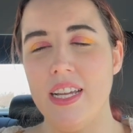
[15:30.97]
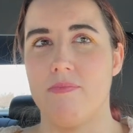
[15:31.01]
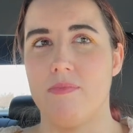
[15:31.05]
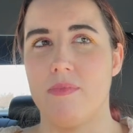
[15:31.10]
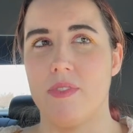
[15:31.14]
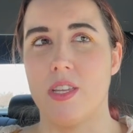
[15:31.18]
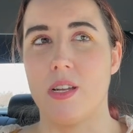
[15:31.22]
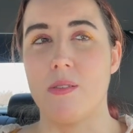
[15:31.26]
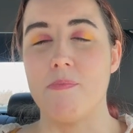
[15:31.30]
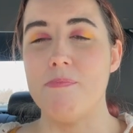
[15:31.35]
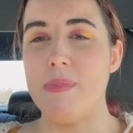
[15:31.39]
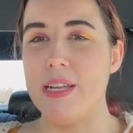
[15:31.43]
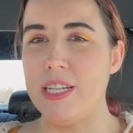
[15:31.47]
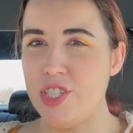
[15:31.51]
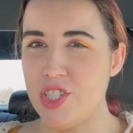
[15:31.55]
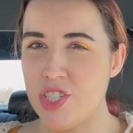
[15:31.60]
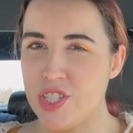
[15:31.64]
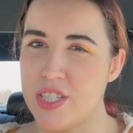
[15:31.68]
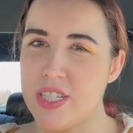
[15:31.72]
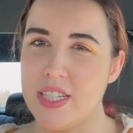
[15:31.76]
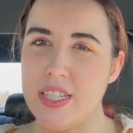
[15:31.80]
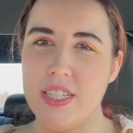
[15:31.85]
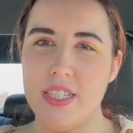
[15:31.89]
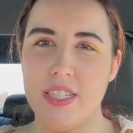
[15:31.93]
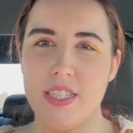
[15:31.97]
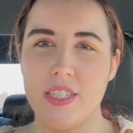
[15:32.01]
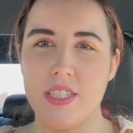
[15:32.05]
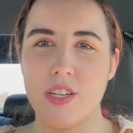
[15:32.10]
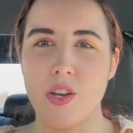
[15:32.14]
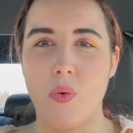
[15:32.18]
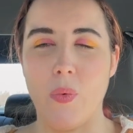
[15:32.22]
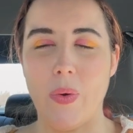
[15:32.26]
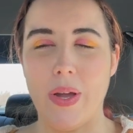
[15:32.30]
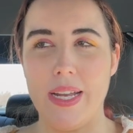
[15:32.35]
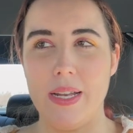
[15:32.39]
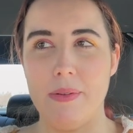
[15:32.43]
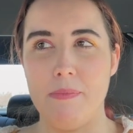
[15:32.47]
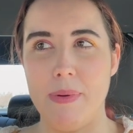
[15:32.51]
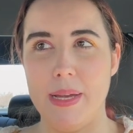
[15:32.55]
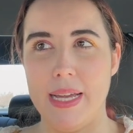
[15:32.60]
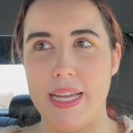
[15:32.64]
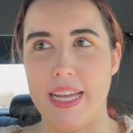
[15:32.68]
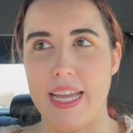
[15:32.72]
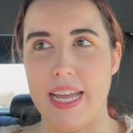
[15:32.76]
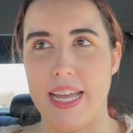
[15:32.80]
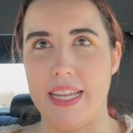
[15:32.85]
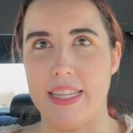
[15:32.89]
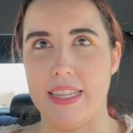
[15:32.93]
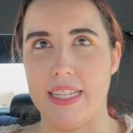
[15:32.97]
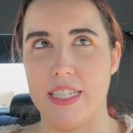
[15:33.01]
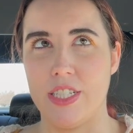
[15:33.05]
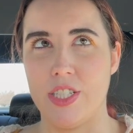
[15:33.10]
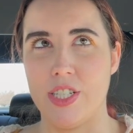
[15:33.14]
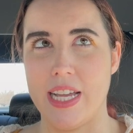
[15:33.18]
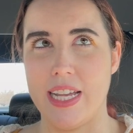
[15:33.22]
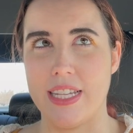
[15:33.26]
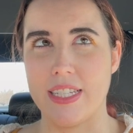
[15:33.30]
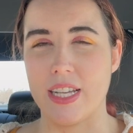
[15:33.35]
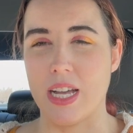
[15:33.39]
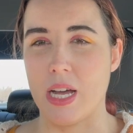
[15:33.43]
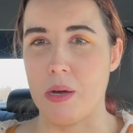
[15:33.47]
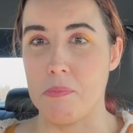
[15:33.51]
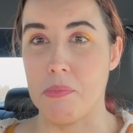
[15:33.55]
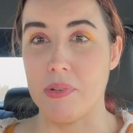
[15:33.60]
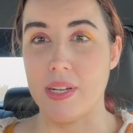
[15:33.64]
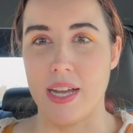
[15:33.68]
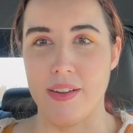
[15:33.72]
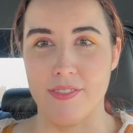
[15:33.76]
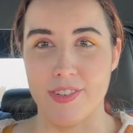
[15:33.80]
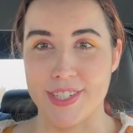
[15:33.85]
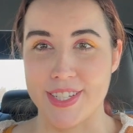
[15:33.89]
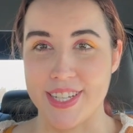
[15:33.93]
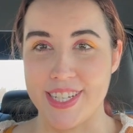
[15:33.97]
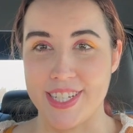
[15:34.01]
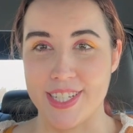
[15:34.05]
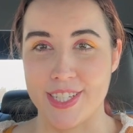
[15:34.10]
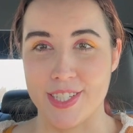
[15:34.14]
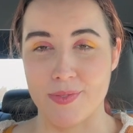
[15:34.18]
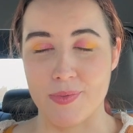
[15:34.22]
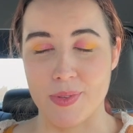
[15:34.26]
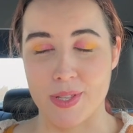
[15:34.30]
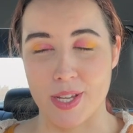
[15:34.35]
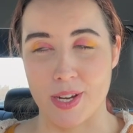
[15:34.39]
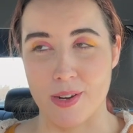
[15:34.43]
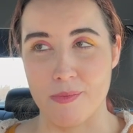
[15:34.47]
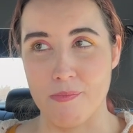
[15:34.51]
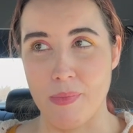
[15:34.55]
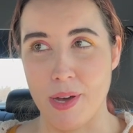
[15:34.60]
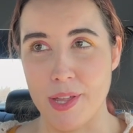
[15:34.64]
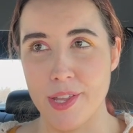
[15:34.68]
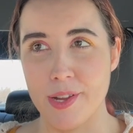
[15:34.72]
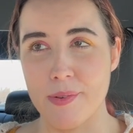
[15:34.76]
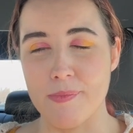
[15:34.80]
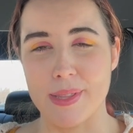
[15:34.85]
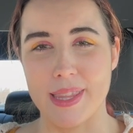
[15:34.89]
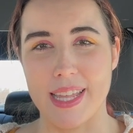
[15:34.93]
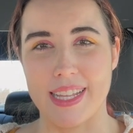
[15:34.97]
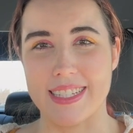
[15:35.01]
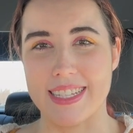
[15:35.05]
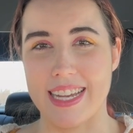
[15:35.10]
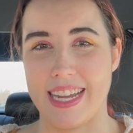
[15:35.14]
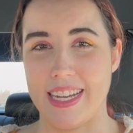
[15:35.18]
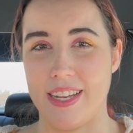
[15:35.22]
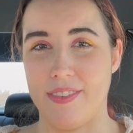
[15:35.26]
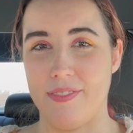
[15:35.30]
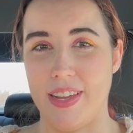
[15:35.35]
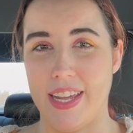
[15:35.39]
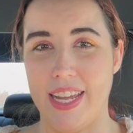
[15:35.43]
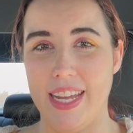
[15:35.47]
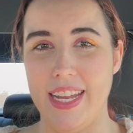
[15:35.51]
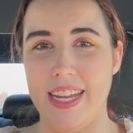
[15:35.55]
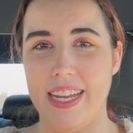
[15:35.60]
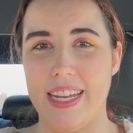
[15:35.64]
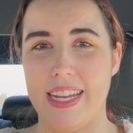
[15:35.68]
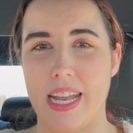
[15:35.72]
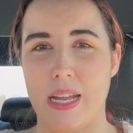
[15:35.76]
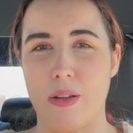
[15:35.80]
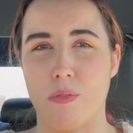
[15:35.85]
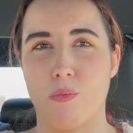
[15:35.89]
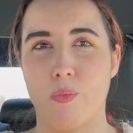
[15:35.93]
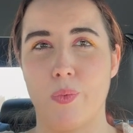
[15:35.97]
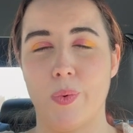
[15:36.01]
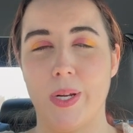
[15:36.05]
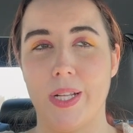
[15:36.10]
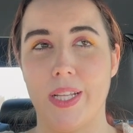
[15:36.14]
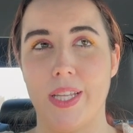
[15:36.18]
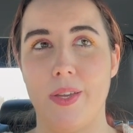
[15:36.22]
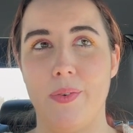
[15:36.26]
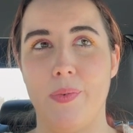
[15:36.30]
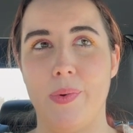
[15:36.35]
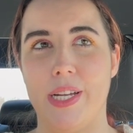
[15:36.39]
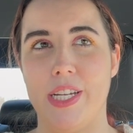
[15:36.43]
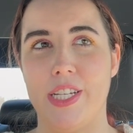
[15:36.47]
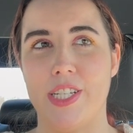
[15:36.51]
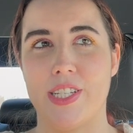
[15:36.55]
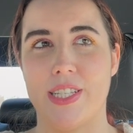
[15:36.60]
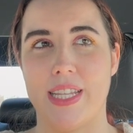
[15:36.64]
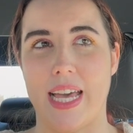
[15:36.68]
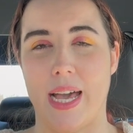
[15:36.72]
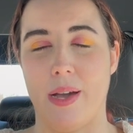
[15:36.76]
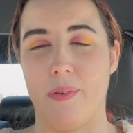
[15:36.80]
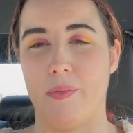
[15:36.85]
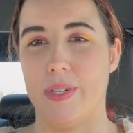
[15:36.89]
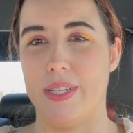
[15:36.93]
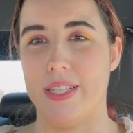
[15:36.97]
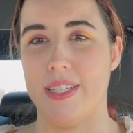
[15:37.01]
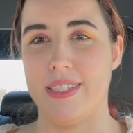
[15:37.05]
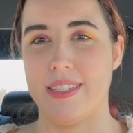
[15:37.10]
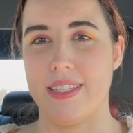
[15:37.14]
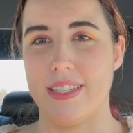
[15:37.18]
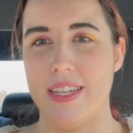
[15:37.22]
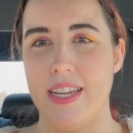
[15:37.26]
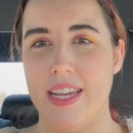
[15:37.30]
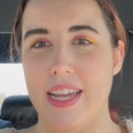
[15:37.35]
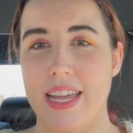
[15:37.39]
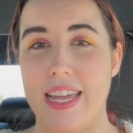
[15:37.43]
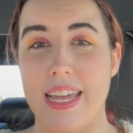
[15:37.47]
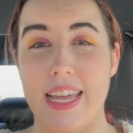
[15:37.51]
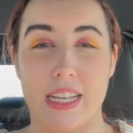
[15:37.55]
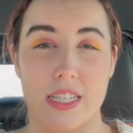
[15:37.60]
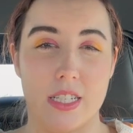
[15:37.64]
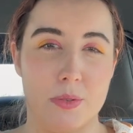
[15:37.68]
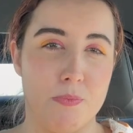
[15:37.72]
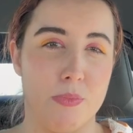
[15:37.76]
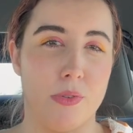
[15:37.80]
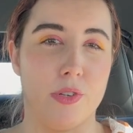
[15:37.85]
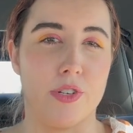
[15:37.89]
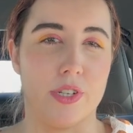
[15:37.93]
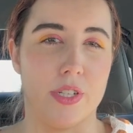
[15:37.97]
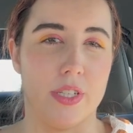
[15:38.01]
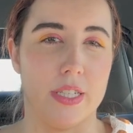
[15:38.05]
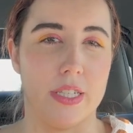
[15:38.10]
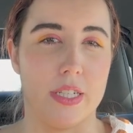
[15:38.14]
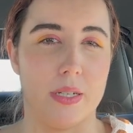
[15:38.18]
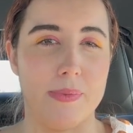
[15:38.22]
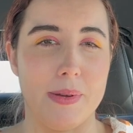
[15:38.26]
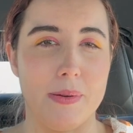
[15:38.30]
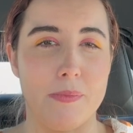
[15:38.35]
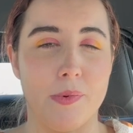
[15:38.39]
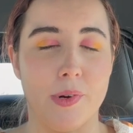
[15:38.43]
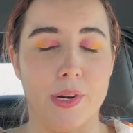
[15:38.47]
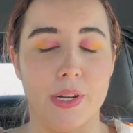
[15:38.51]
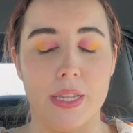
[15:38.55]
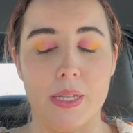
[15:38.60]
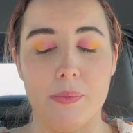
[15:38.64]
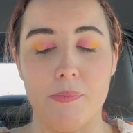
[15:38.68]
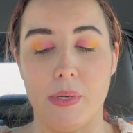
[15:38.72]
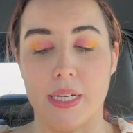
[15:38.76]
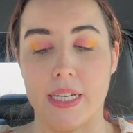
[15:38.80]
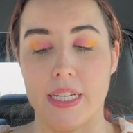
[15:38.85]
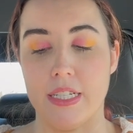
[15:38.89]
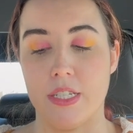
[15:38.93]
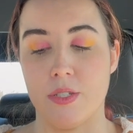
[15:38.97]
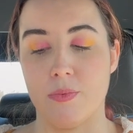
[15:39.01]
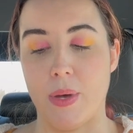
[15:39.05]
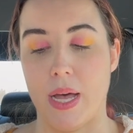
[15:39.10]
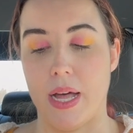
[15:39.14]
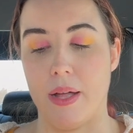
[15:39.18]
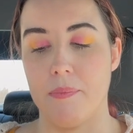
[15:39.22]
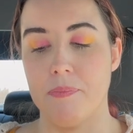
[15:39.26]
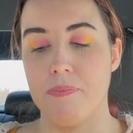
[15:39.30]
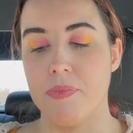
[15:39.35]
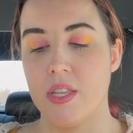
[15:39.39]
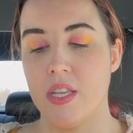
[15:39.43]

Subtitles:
They're mentioned quite a bit, and then she has a couple conversations with her mother, but that's kind of it. And I really wish that was explored a little bit more in the book as well.